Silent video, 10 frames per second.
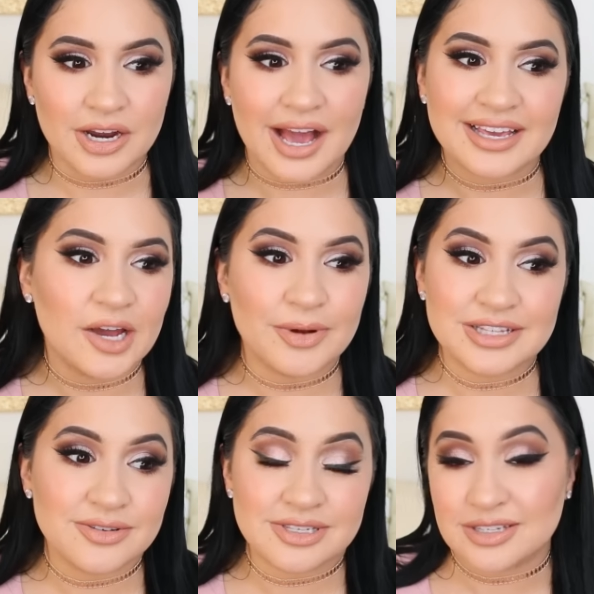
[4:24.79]
I can't
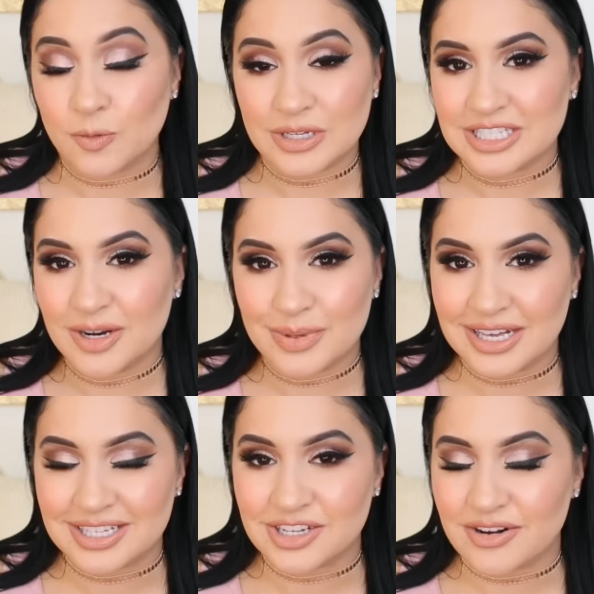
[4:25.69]
wait to use in the winter
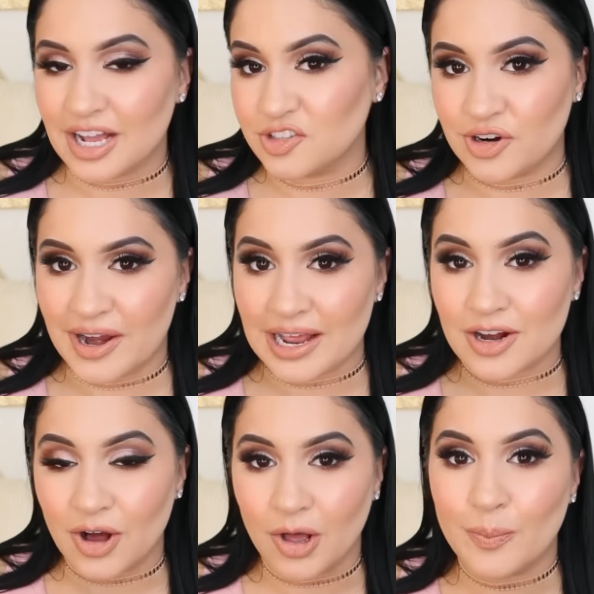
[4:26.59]
because they're not drying
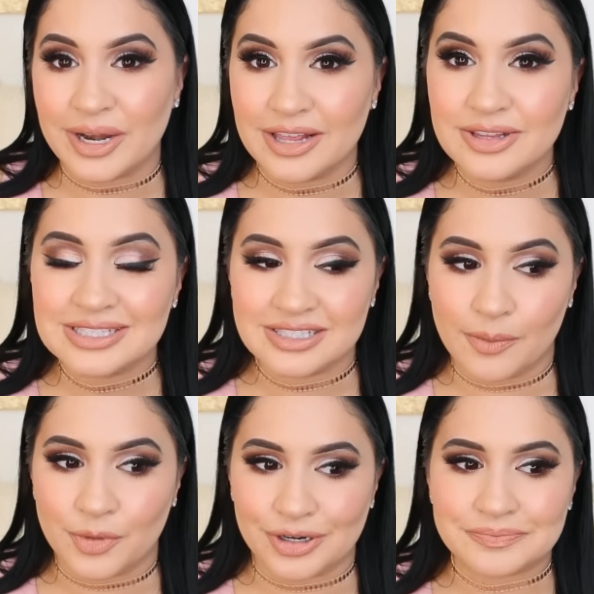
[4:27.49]
at all, but in the
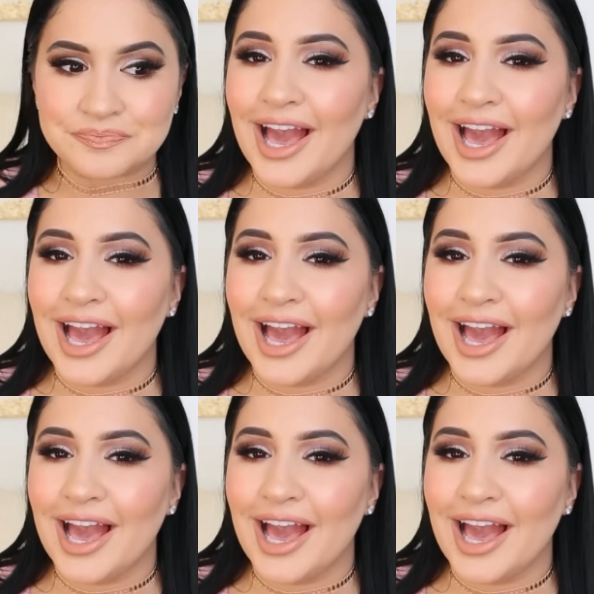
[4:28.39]
summer,